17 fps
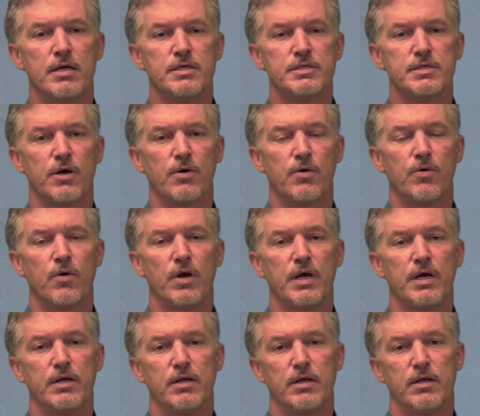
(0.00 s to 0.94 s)
So
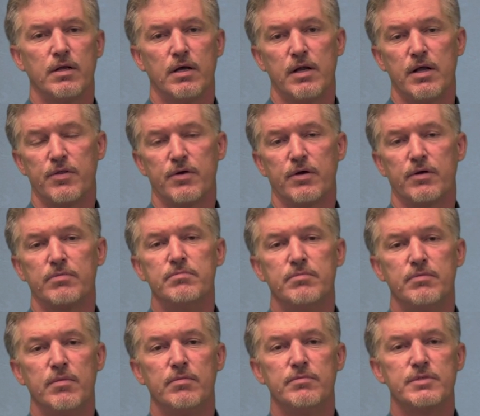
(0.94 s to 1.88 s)
another
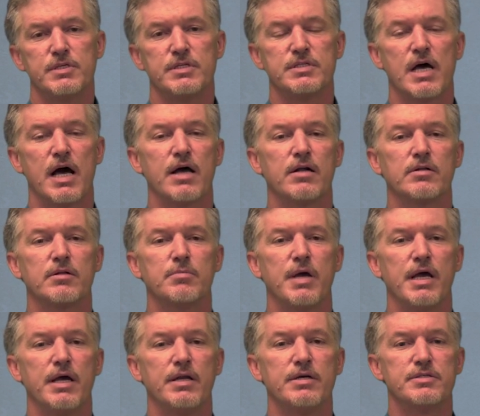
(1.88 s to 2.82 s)
societal
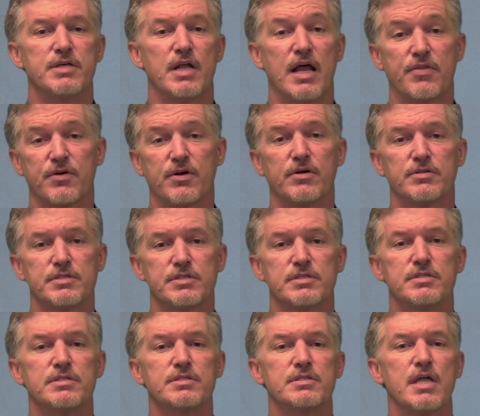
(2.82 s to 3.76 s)
debate: is it ethical to
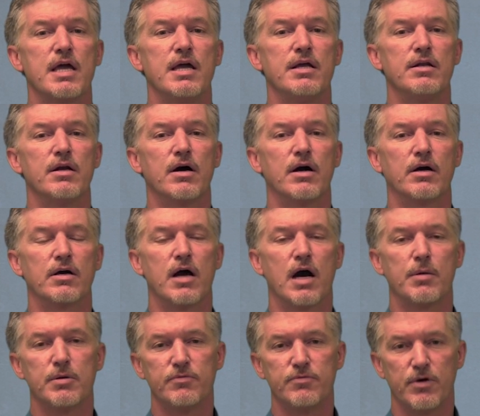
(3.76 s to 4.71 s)
sustain our
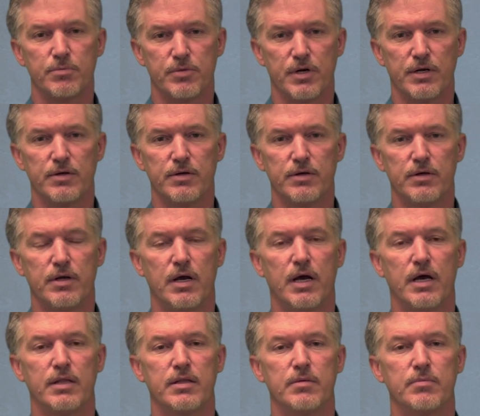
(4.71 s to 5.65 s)
carbon footprint?
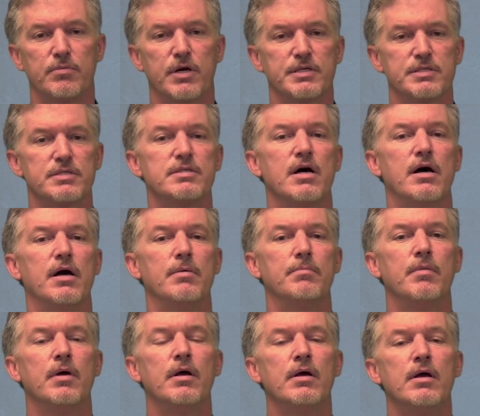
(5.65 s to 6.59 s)
At the present
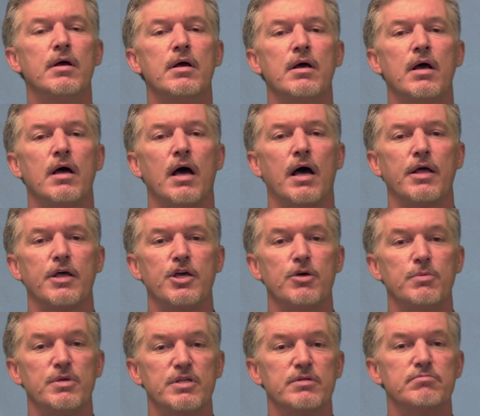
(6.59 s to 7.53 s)
time,
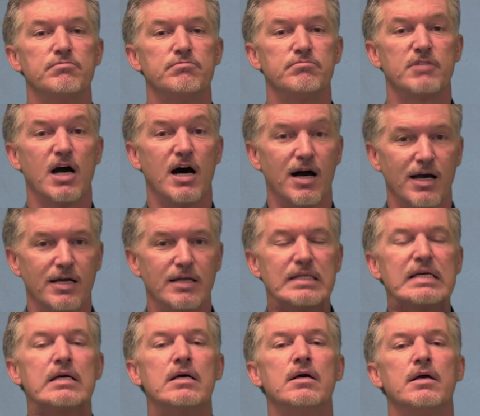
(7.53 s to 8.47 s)

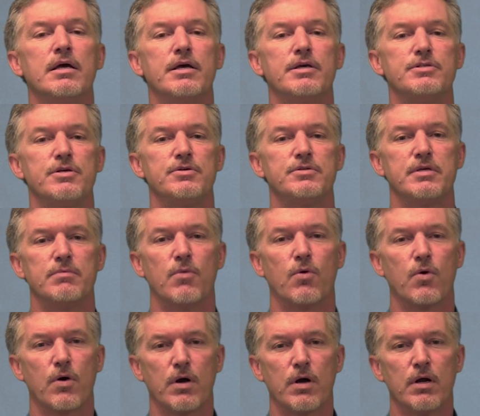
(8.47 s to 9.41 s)
humankind is using
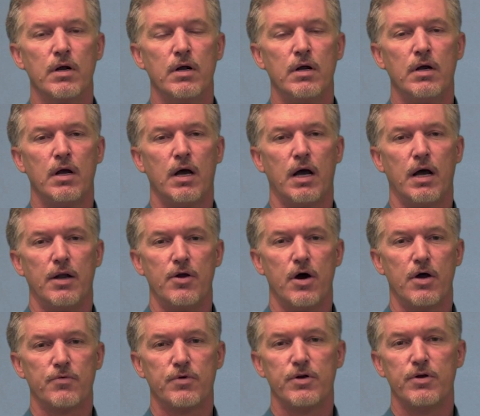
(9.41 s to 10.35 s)
more
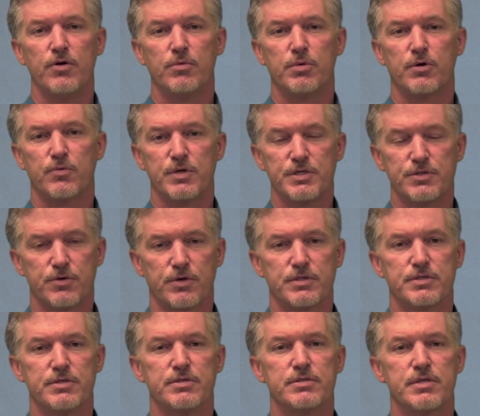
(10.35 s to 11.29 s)
non-renewable
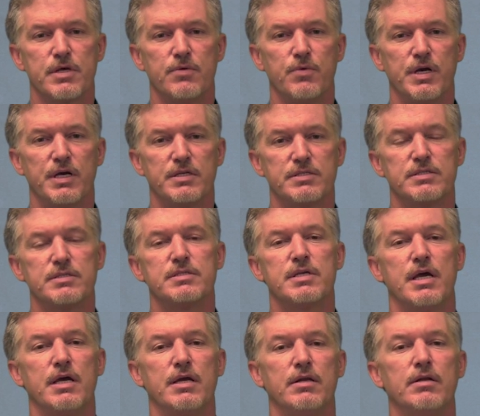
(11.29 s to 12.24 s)
resources than we can
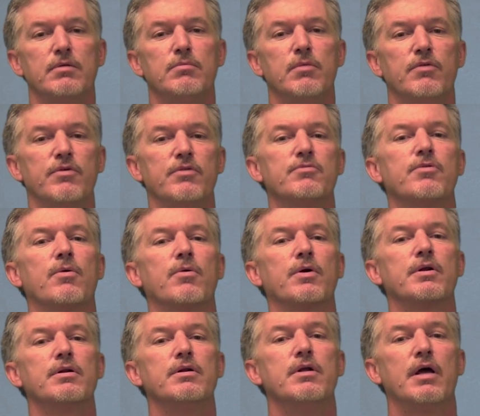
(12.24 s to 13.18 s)
sustain moving forward.